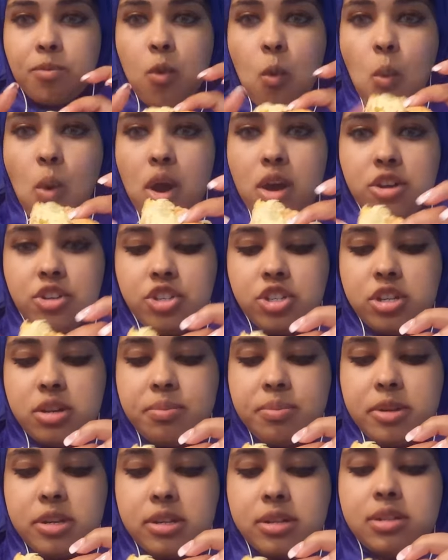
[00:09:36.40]
wash
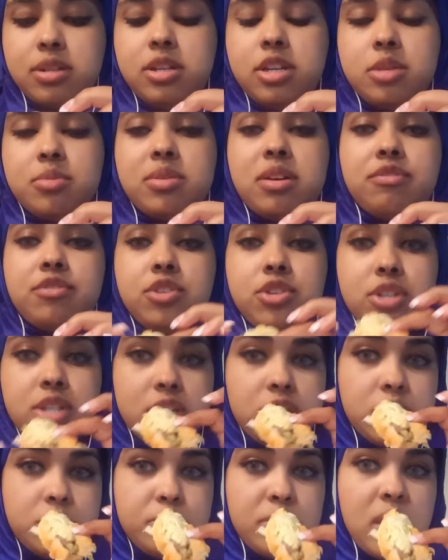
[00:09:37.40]
up and clean up after
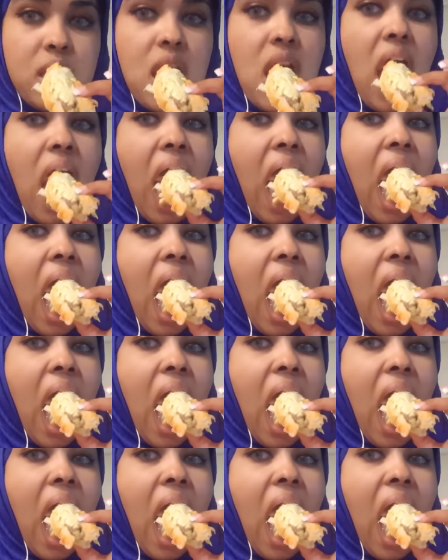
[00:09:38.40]
this, but